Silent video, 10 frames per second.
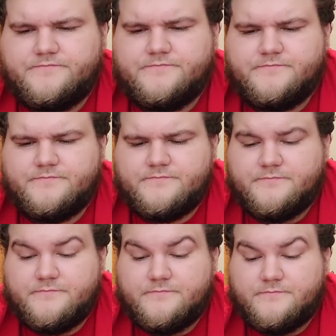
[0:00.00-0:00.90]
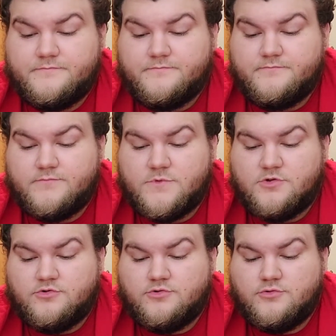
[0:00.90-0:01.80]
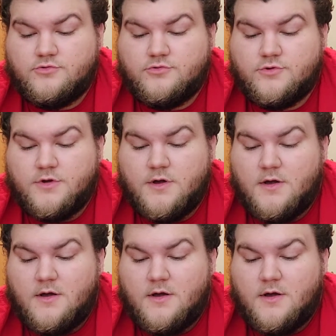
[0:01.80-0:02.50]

[no speech]